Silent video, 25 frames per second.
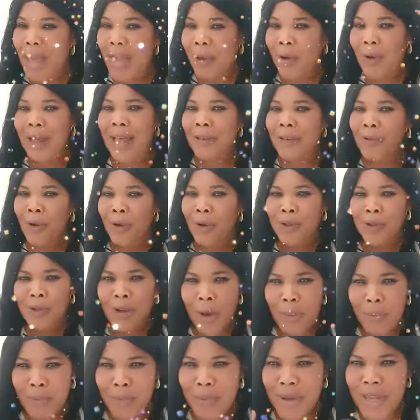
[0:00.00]
I call. I know
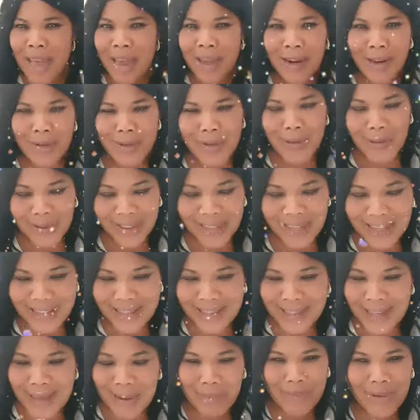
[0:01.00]
job beer, you
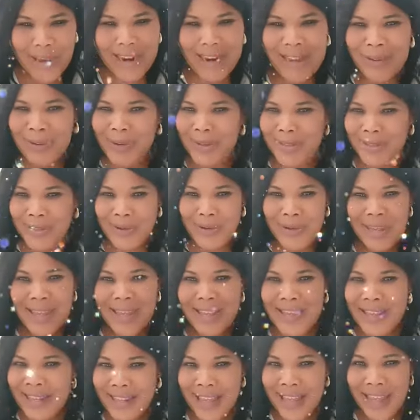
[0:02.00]
understand, beer. I know say
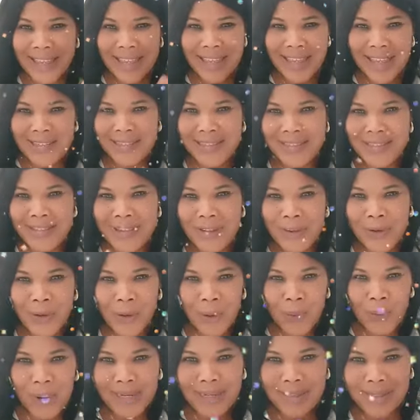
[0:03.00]
like yesterday, you
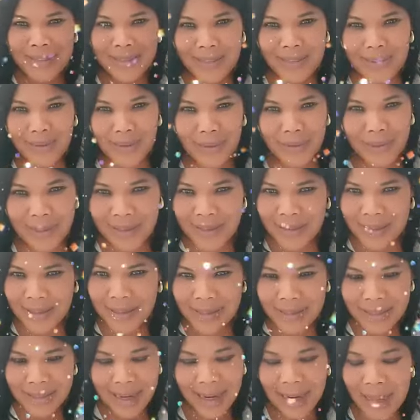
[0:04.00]
don't want to listen to
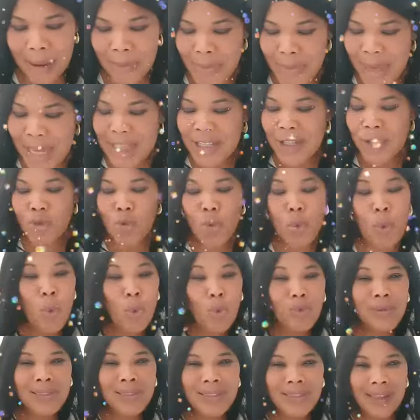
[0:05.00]
this calabar. This
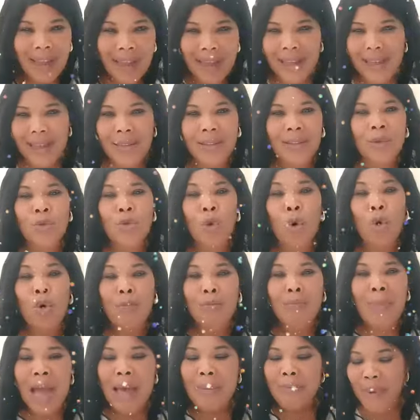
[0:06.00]
one no
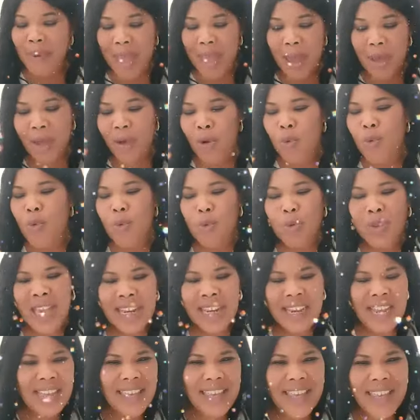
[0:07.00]
babe,
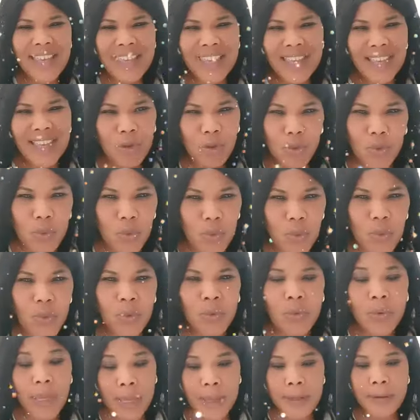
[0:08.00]
na gege su.
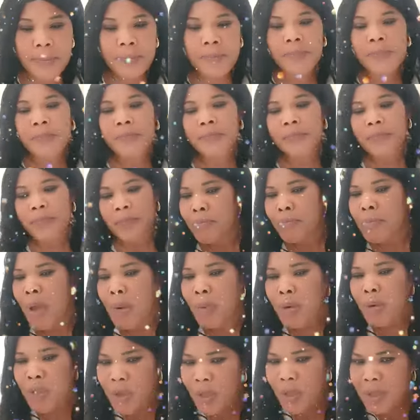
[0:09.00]
Eh? May
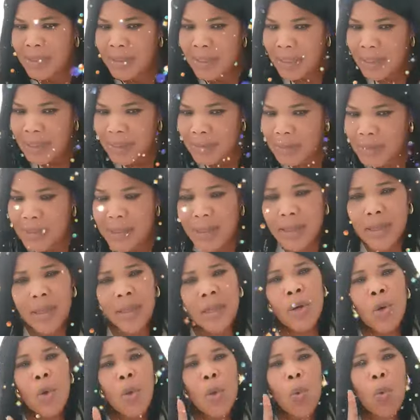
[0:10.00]
we just a listen.
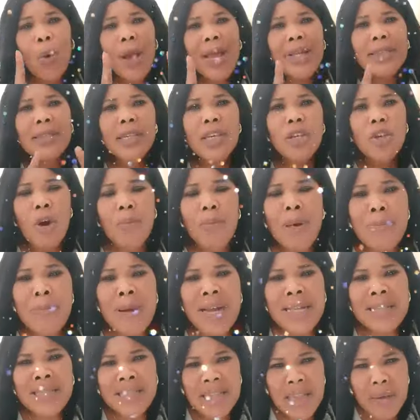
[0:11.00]
Wait till your
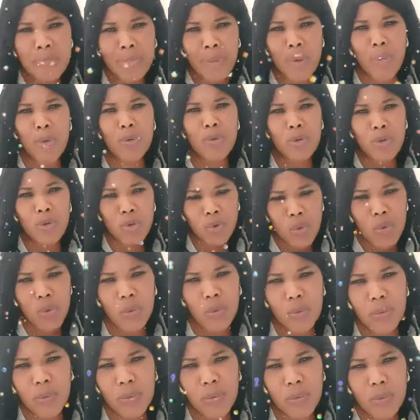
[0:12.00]
mama say bonjour.
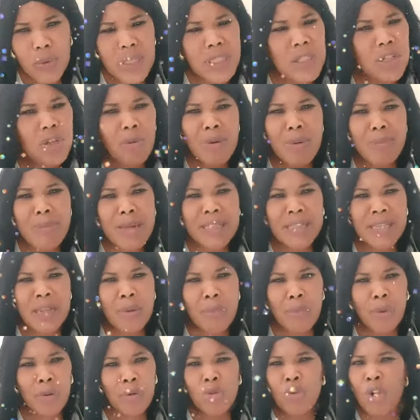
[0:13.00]
What your mama
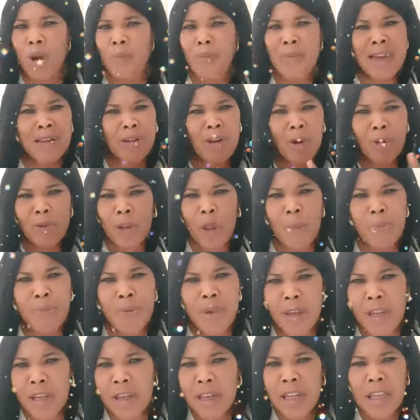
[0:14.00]
tell you? Your man not
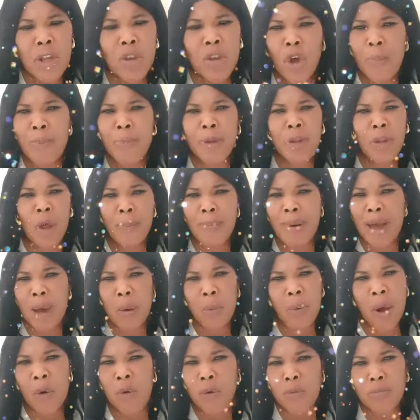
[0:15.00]
be number
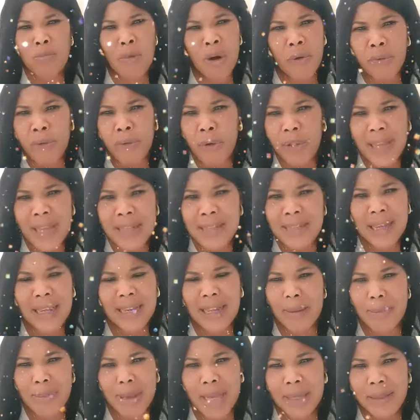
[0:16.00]
one or for that
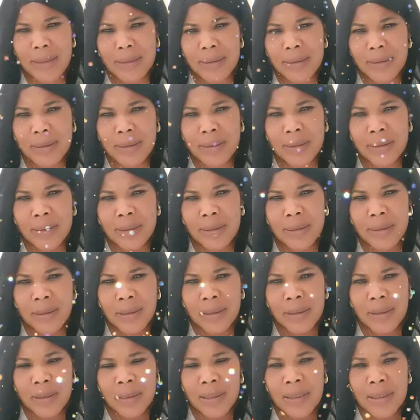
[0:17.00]
calabar.
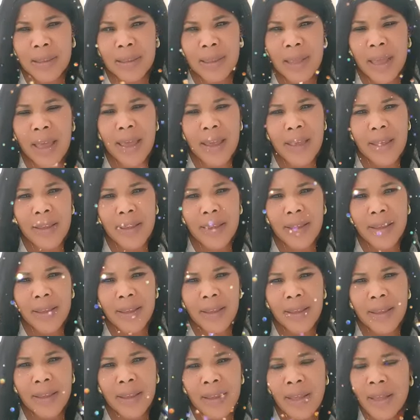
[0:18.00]
Eh?
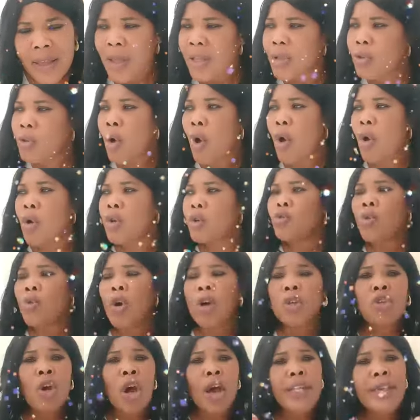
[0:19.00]
No,
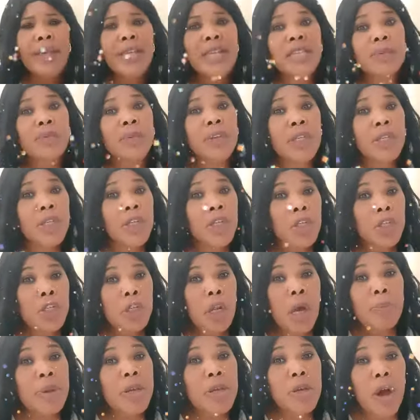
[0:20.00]
you just eat finish.
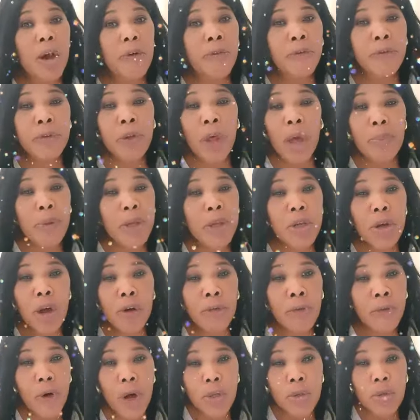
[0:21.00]
Not be your
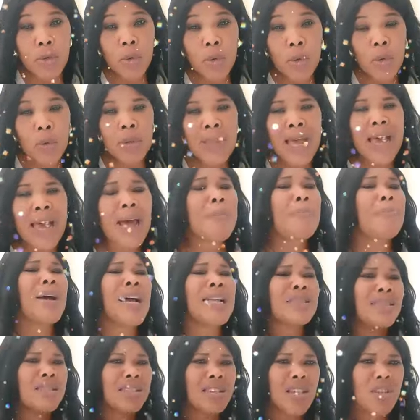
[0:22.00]
fault too. Now
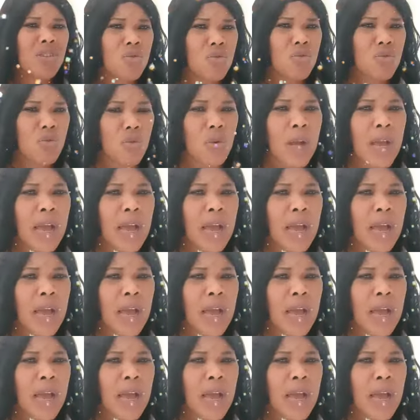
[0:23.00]
Abat send you.